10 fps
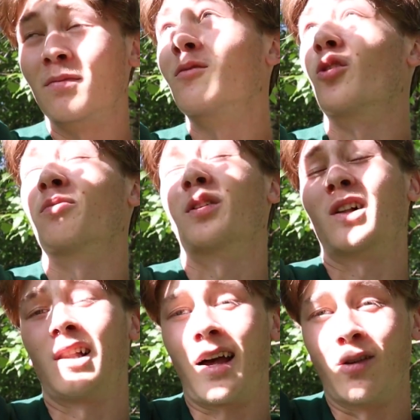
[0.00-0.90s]
Or the
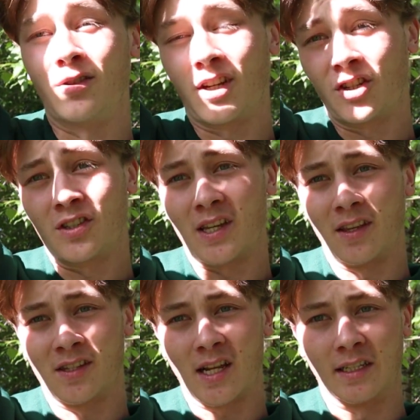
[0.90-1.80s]
clouds, I should say.
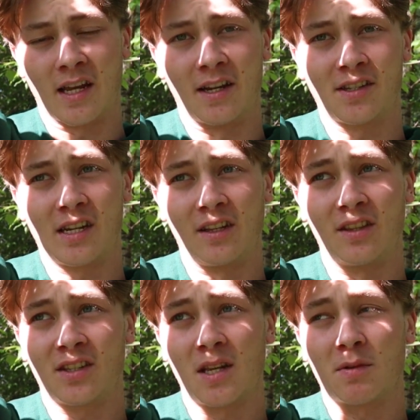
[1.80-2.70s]
The sun's kind of stayed in
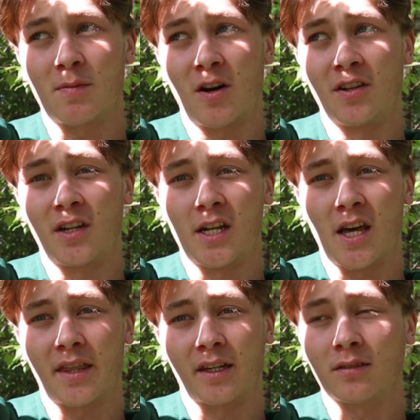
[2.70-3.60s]
the same spot and done
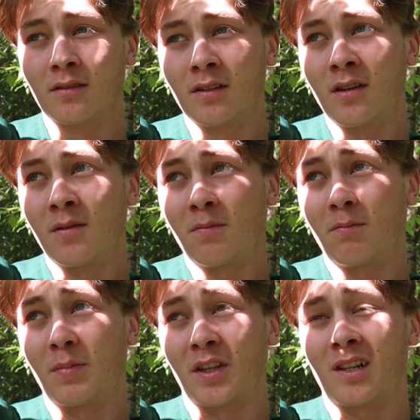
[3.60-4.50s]
nothing.
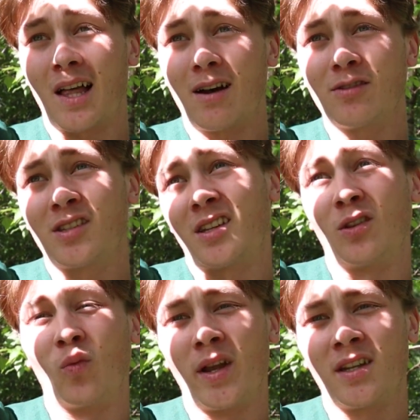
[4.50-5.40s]
But the clouds and
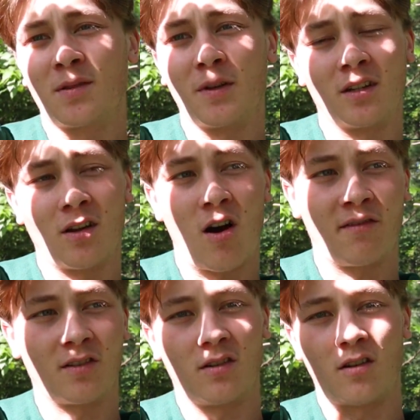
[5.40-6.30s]
the wind has been
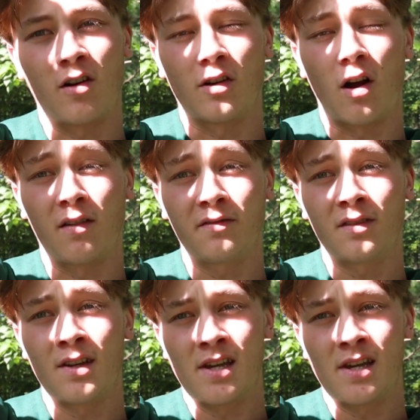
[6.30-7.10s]
off and on and off.